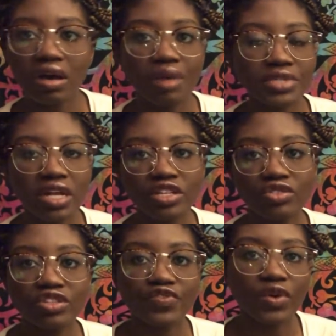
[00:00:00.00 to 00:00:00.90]
I'm telling
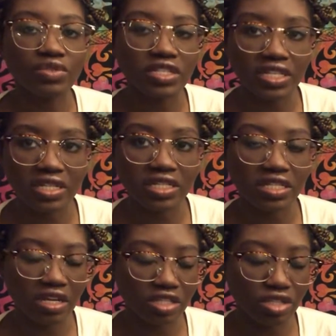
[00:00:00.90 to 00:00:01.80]
you, this phone stand
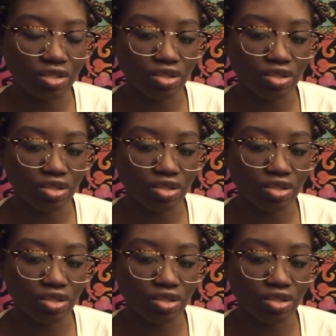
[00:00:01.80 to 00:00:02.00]
sucks